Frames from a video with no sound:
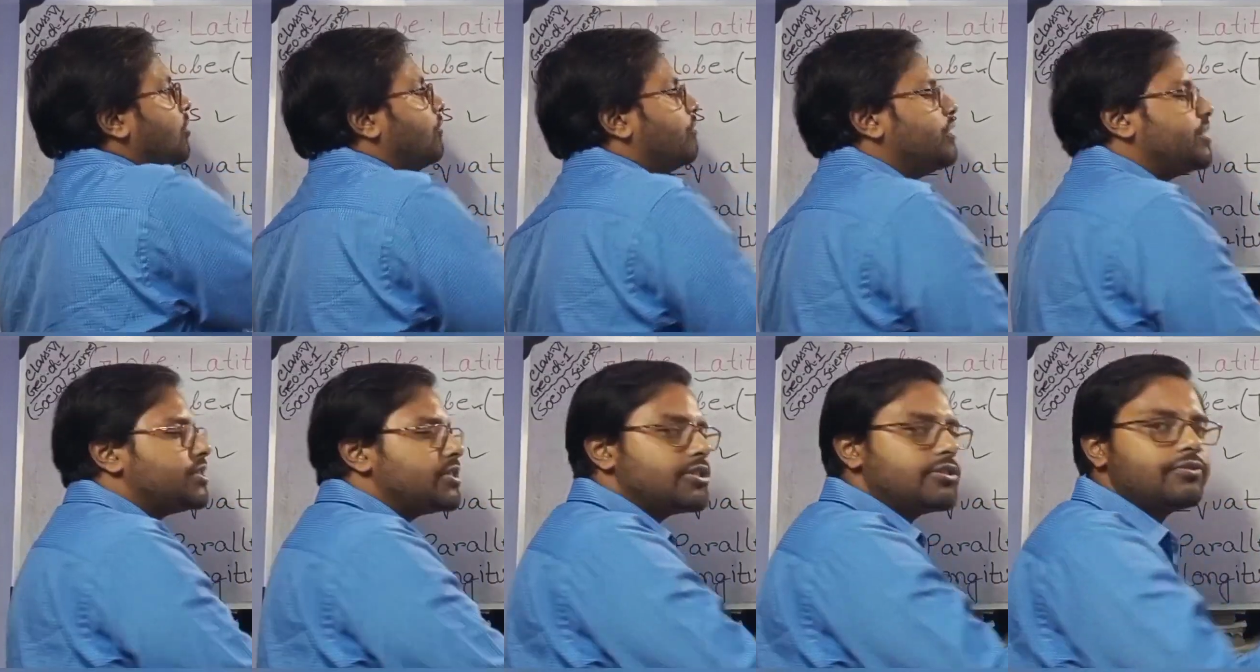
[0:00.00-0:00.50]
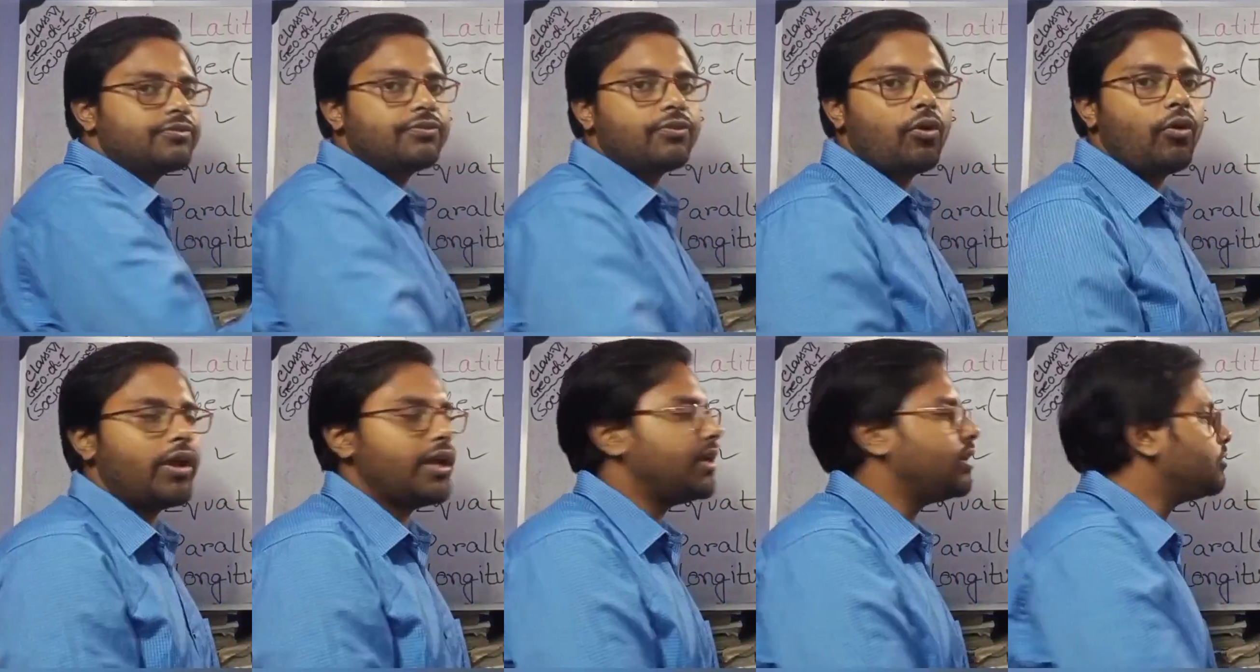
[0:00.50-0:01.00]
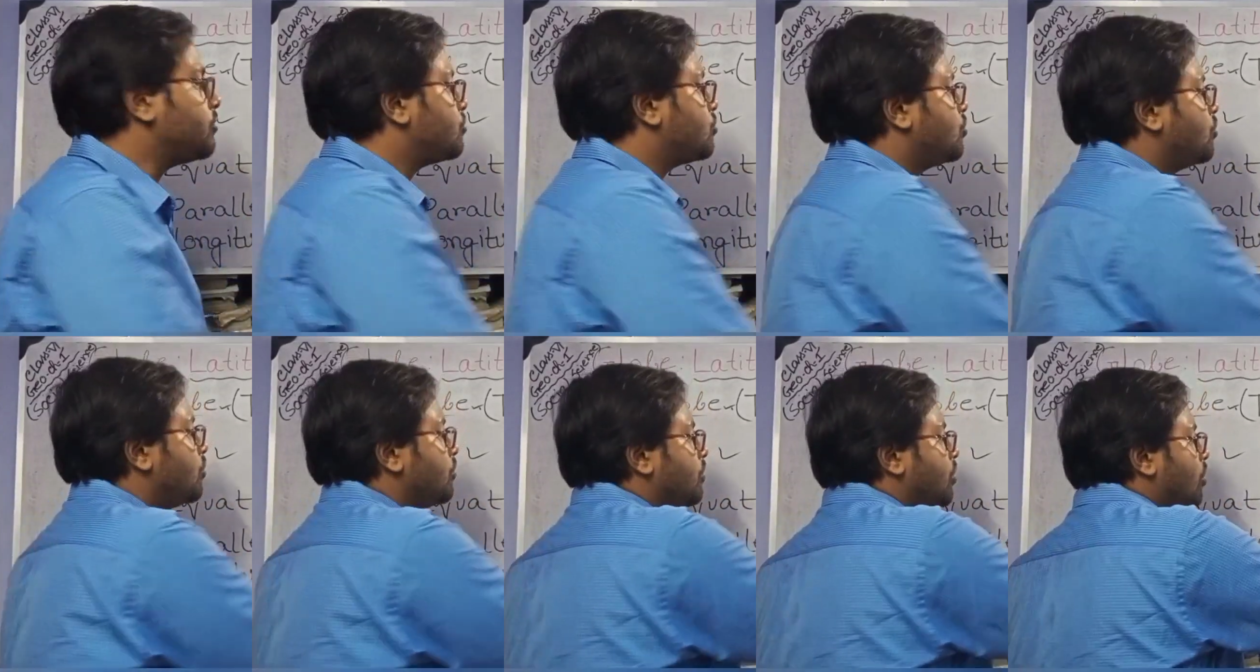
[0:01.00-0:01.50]
which is flowing
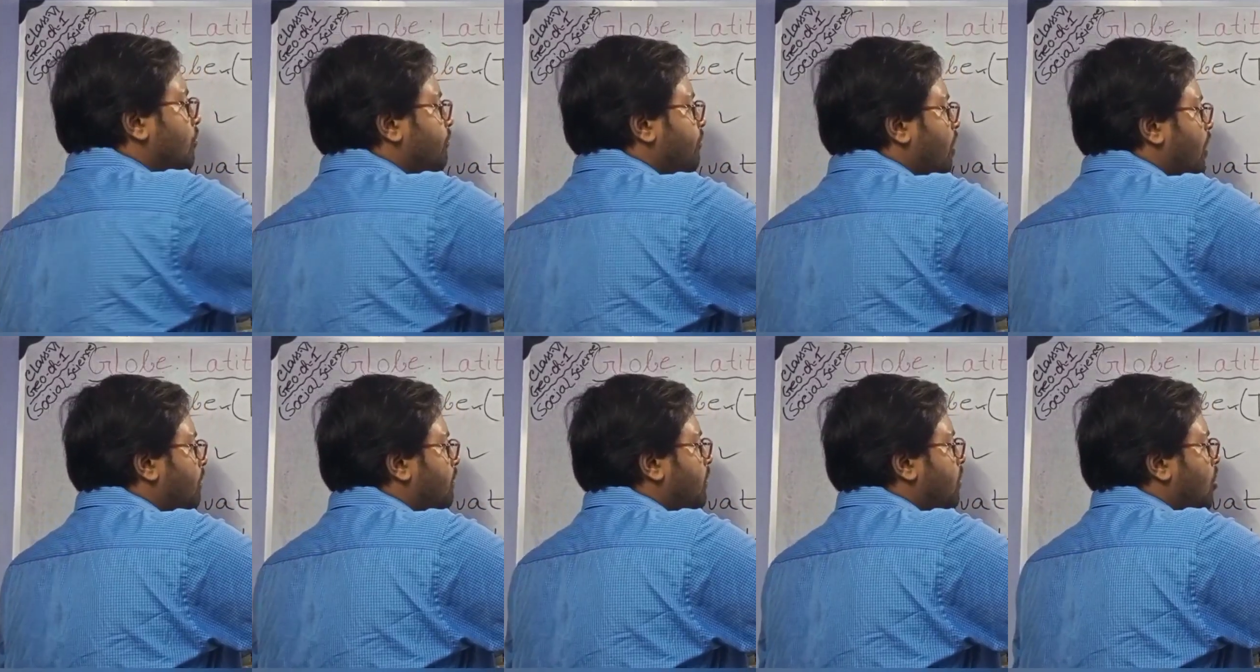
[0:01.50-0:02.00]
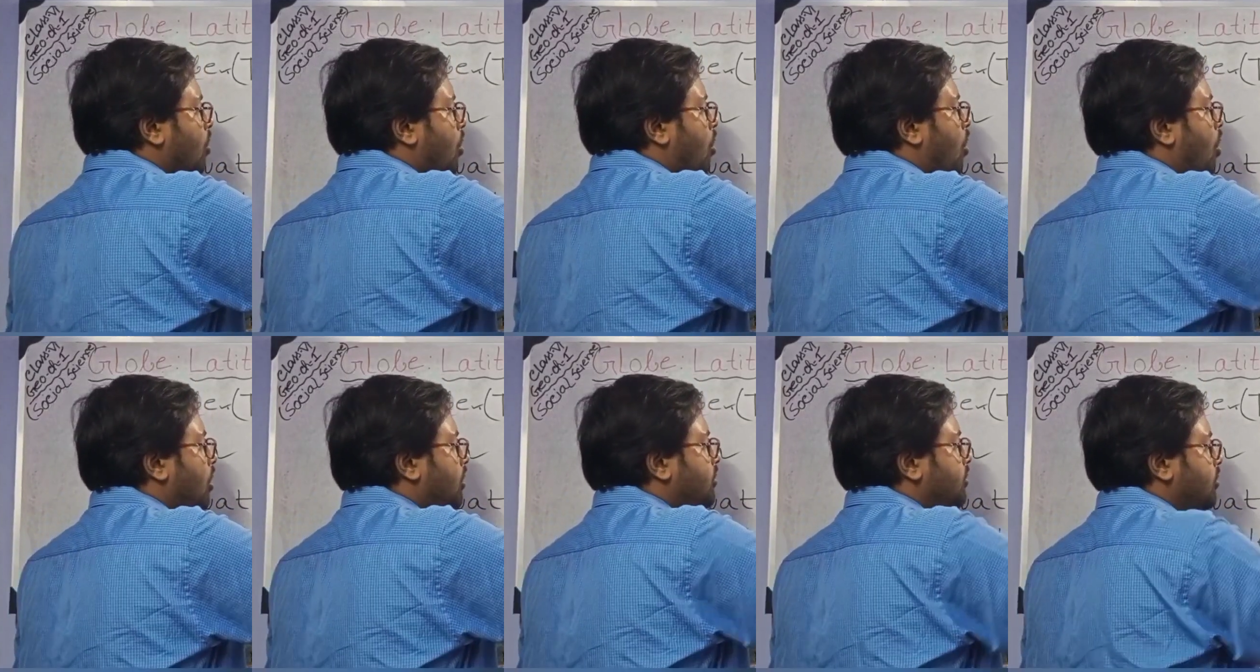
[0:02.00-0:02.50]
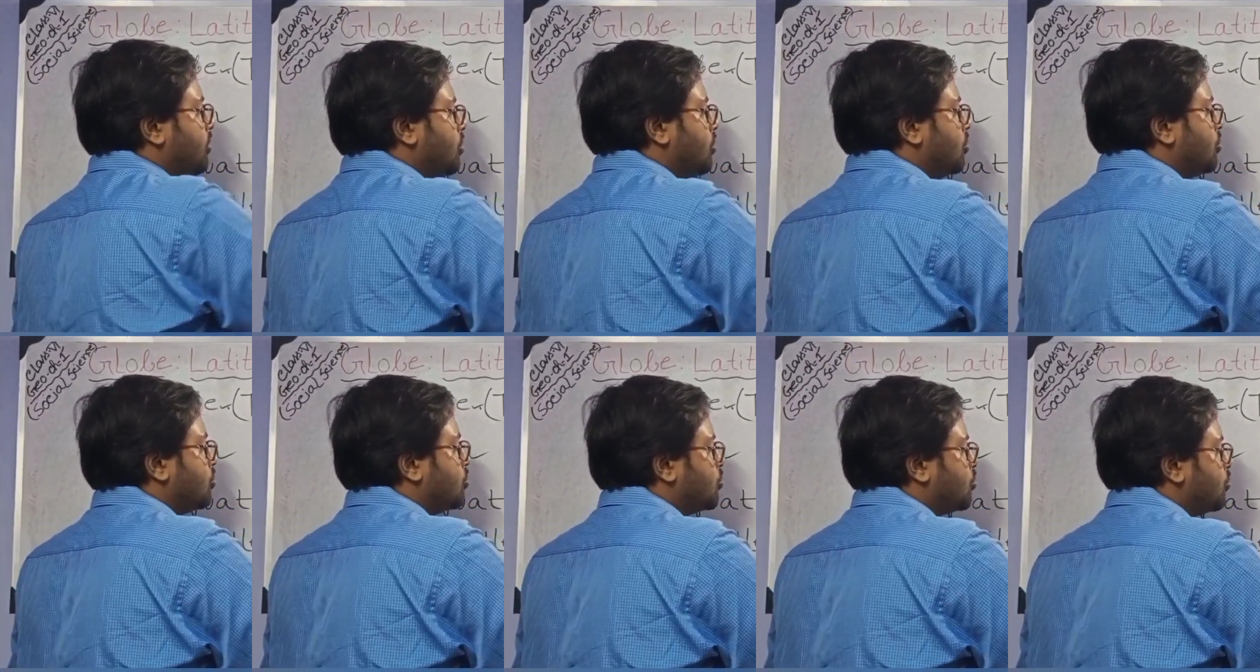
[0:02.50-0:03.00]
through from north
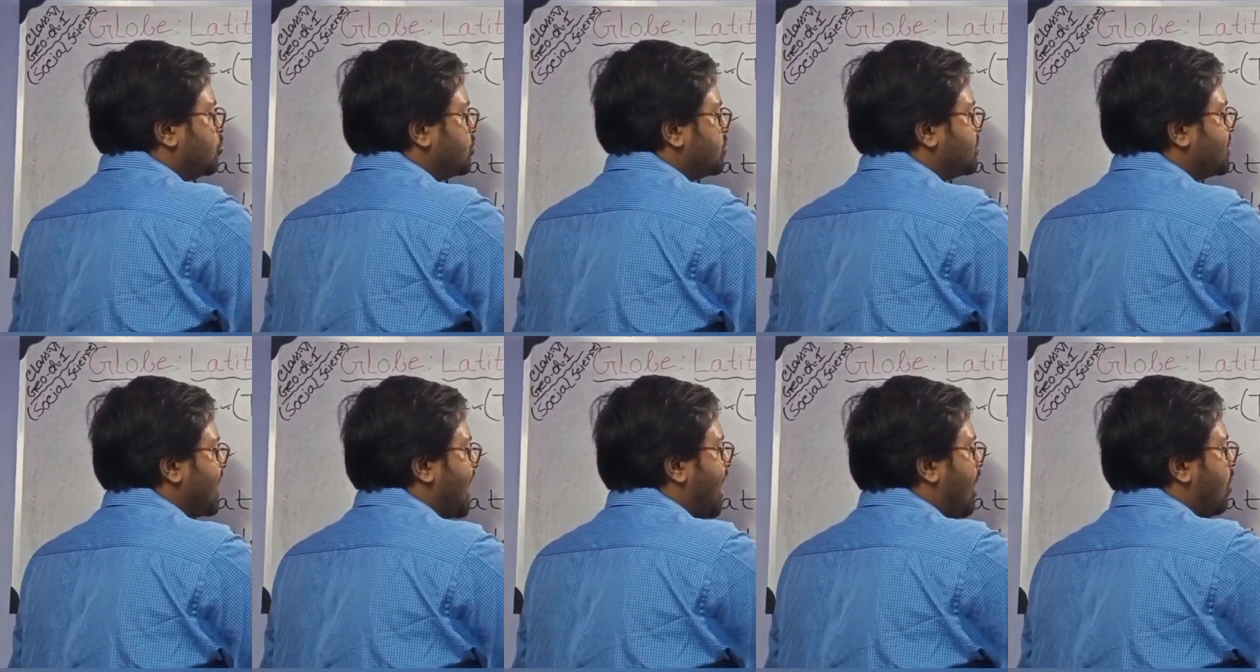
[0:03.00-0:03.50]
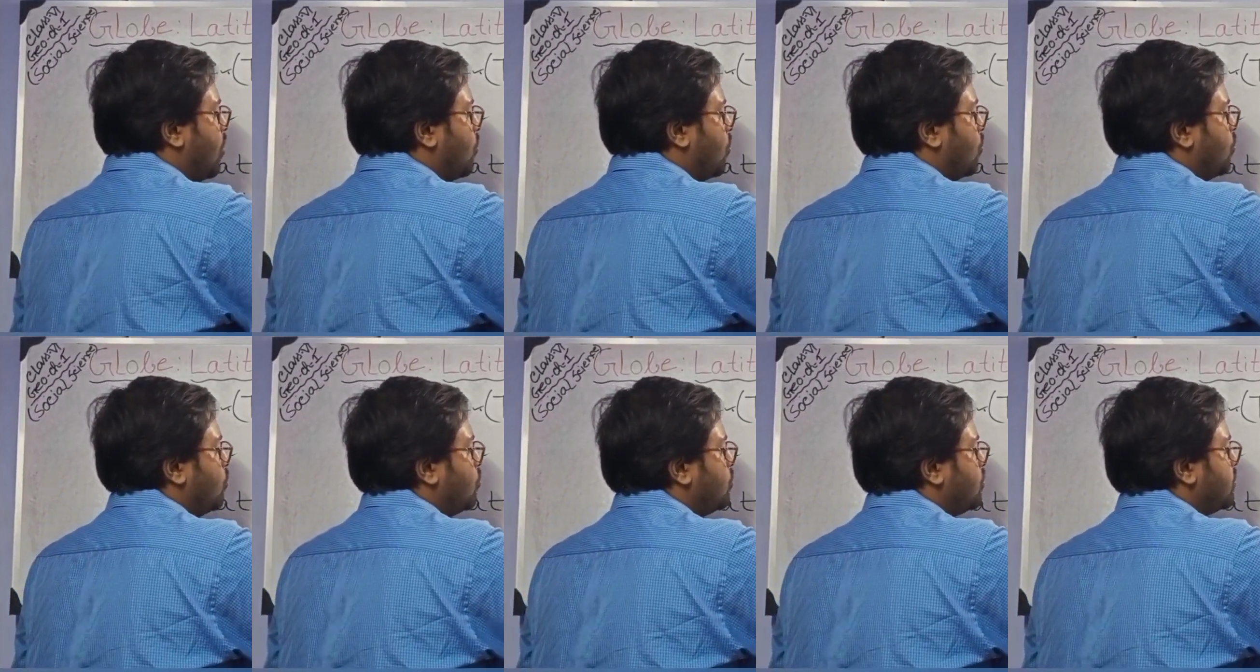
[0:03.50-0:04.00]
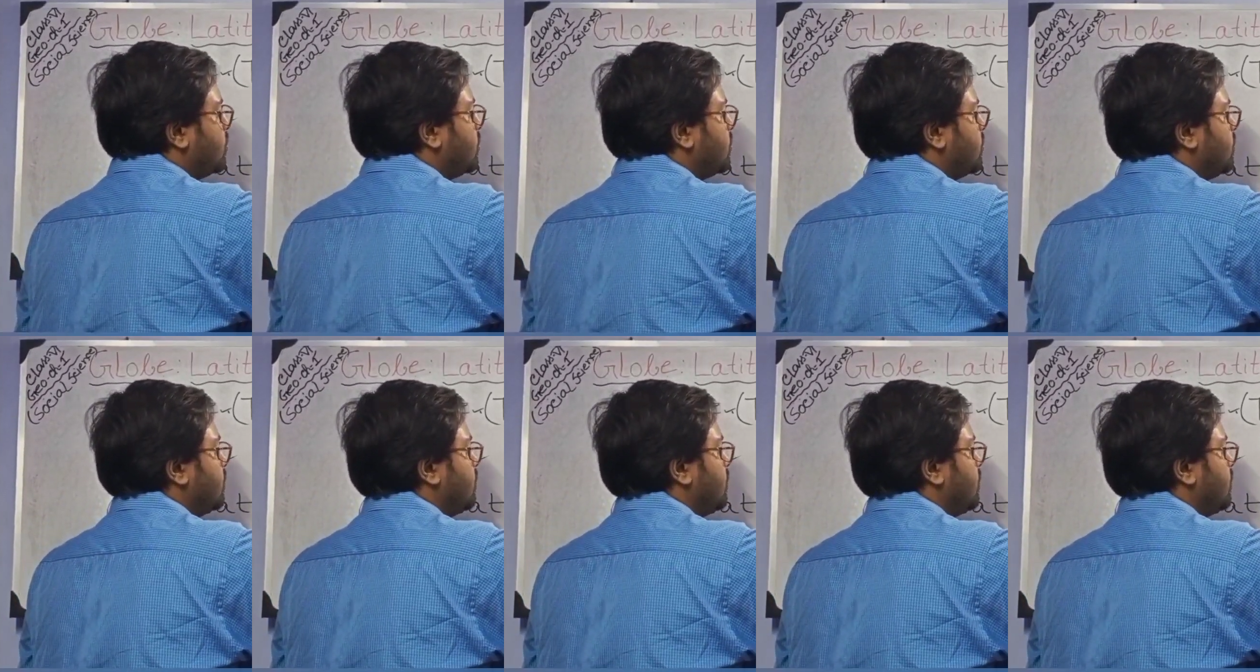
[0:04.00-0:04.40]
to south,